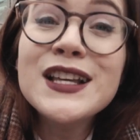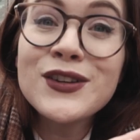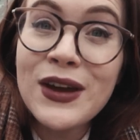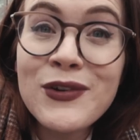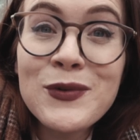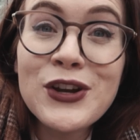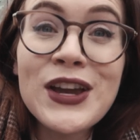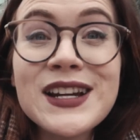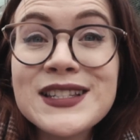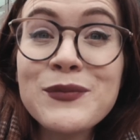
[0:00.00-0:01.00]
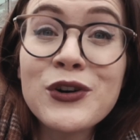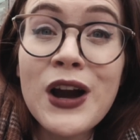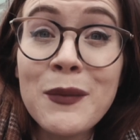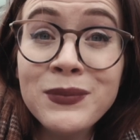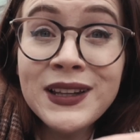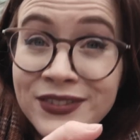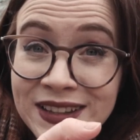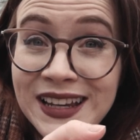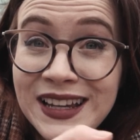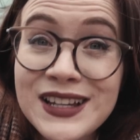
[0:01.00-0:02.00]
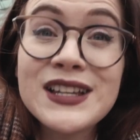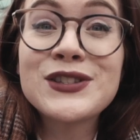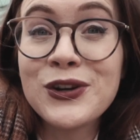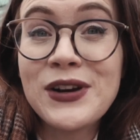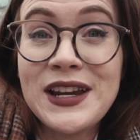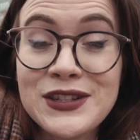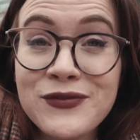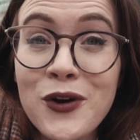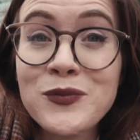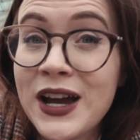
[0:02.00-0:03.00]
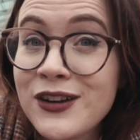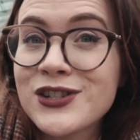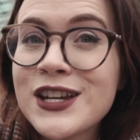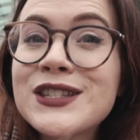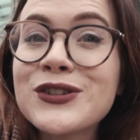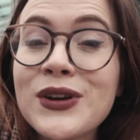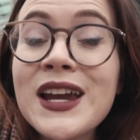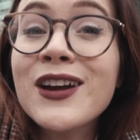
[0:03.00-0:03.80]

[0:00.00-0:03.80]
So if you want to hear some more uplifting stories from the Irish history,